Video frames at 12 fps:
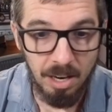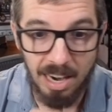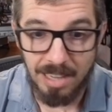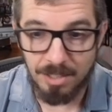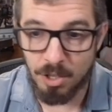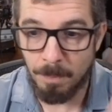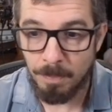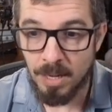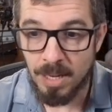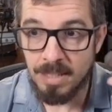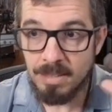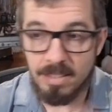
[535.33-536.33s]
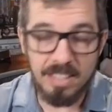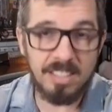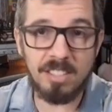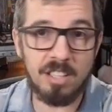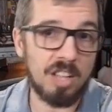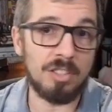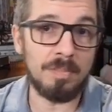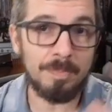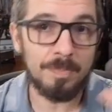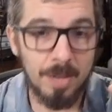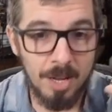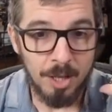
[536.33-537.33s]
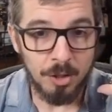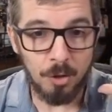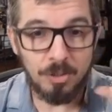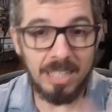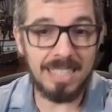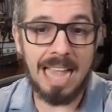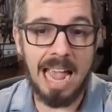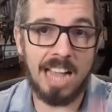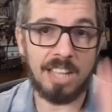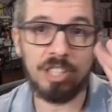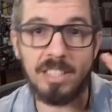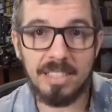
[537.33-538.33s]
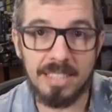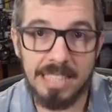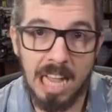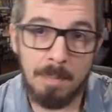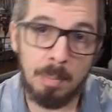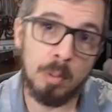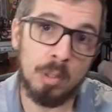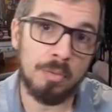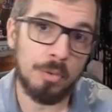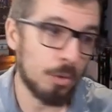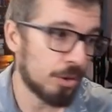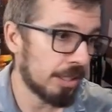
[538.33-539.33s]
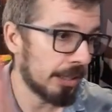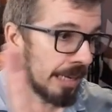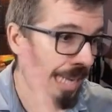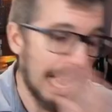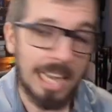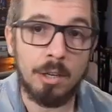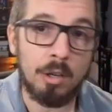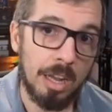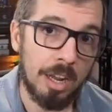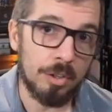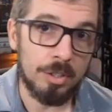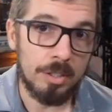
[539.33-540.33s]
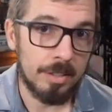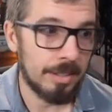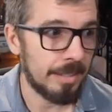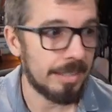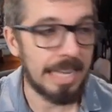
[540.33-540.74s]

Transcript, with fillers: All right, so this is awesome. So this agent is capable of using a calculator, is